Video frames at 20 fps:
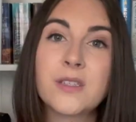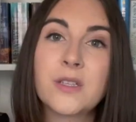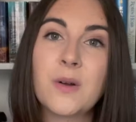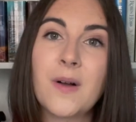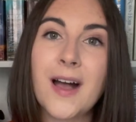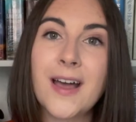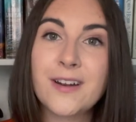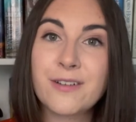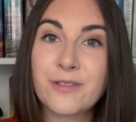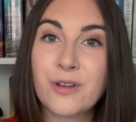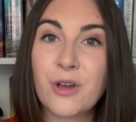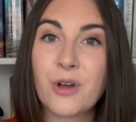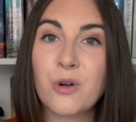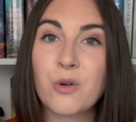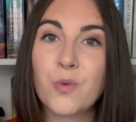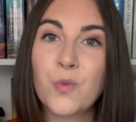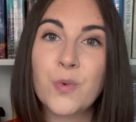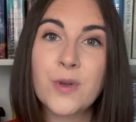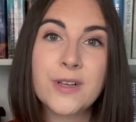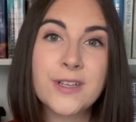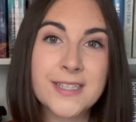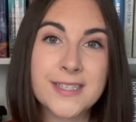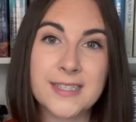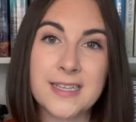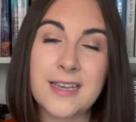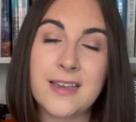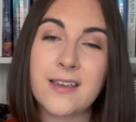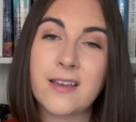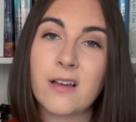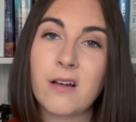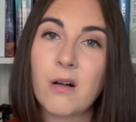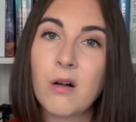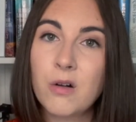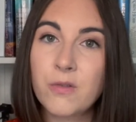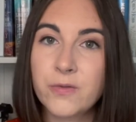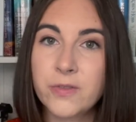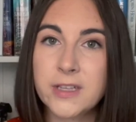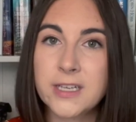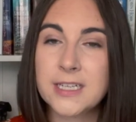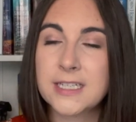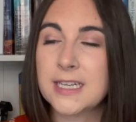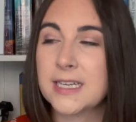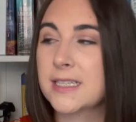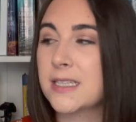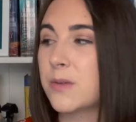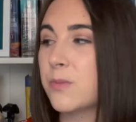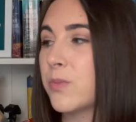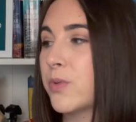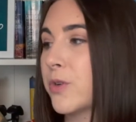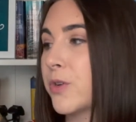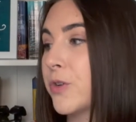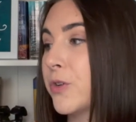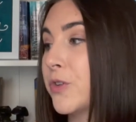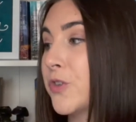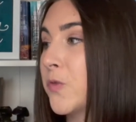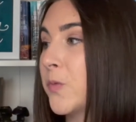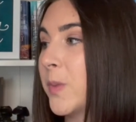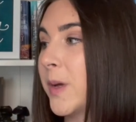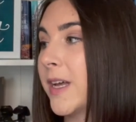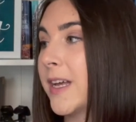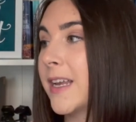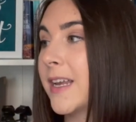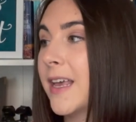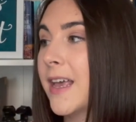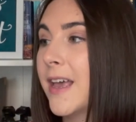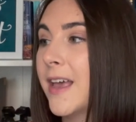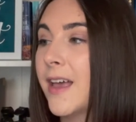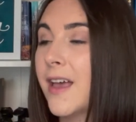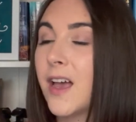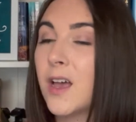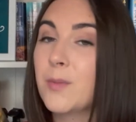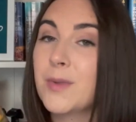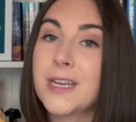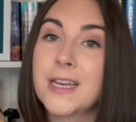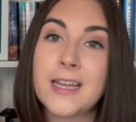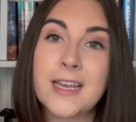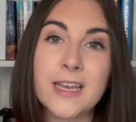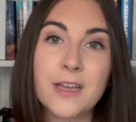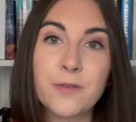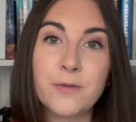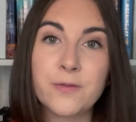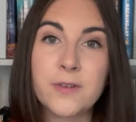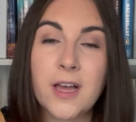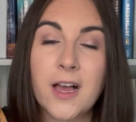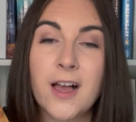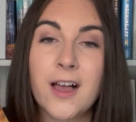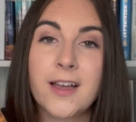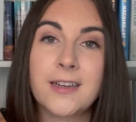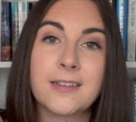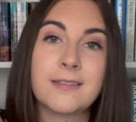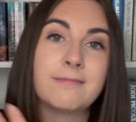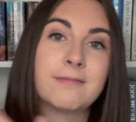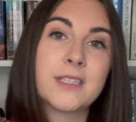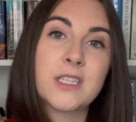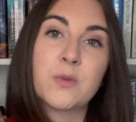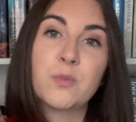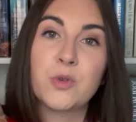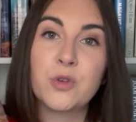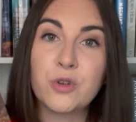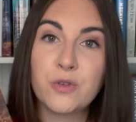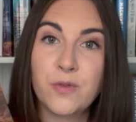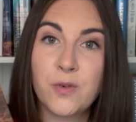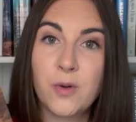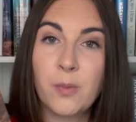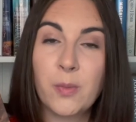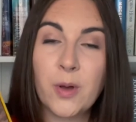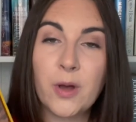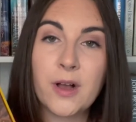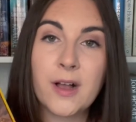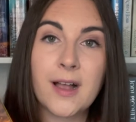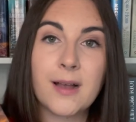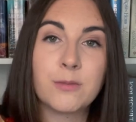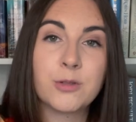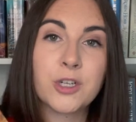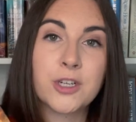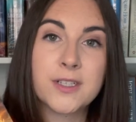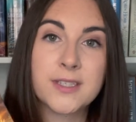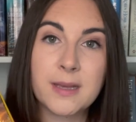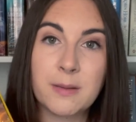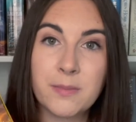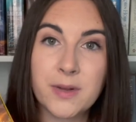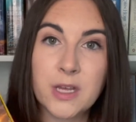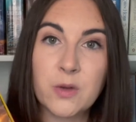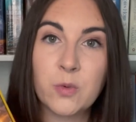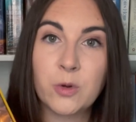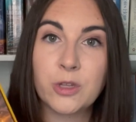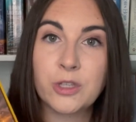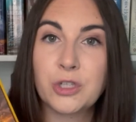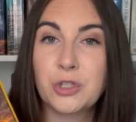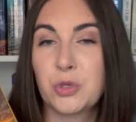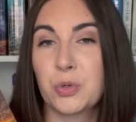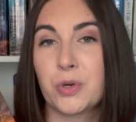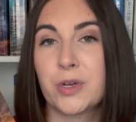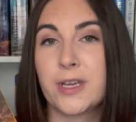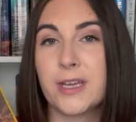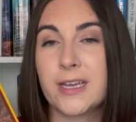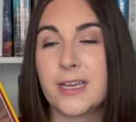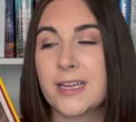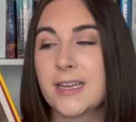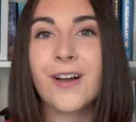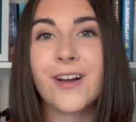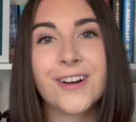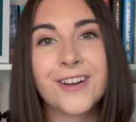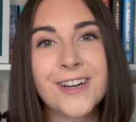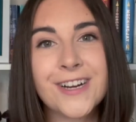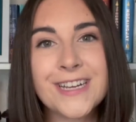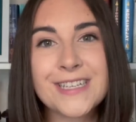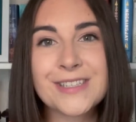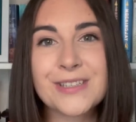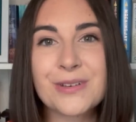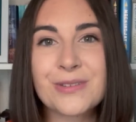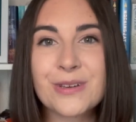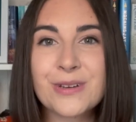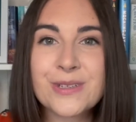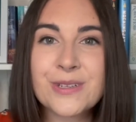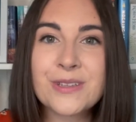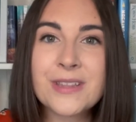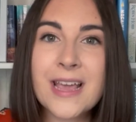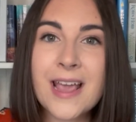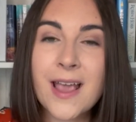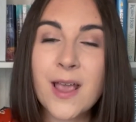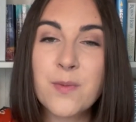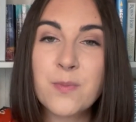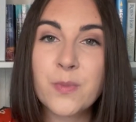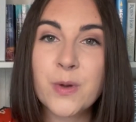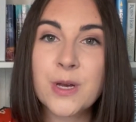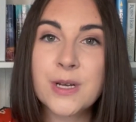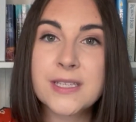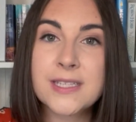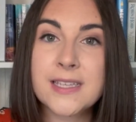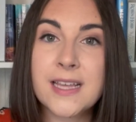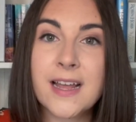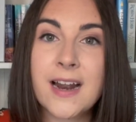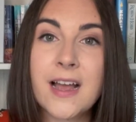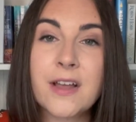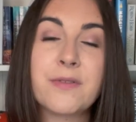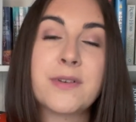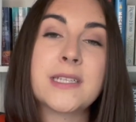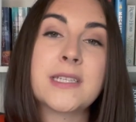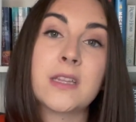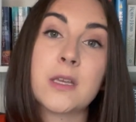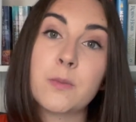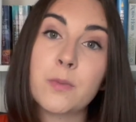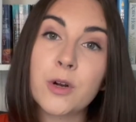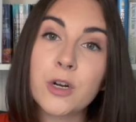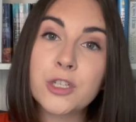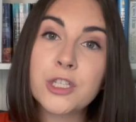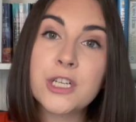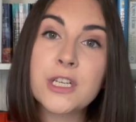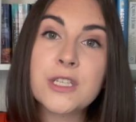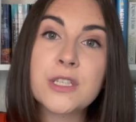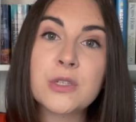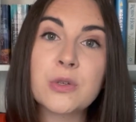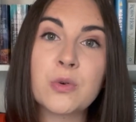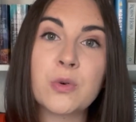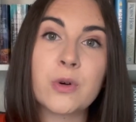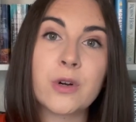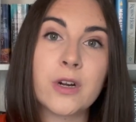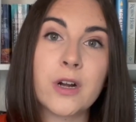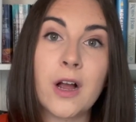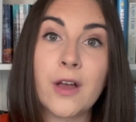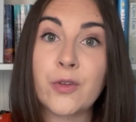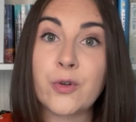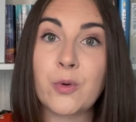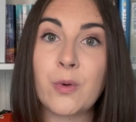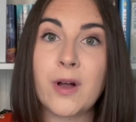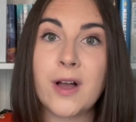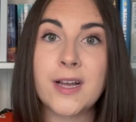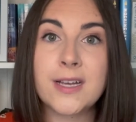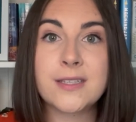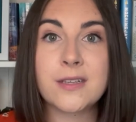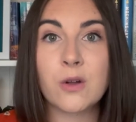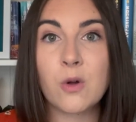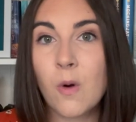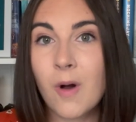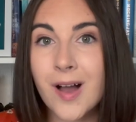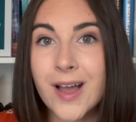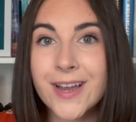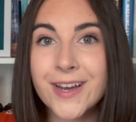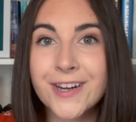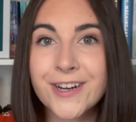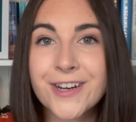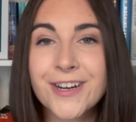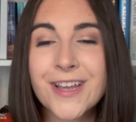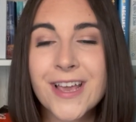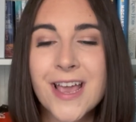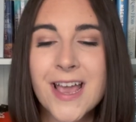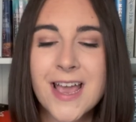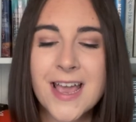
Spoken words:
So I don't know, we'll see. Hopefully it does improve, but I mean, if not, it's a beautiful book. I'm sure somebody will enjoy it. All right, so those are the 8 books that I recently purchased or otherwise acquired.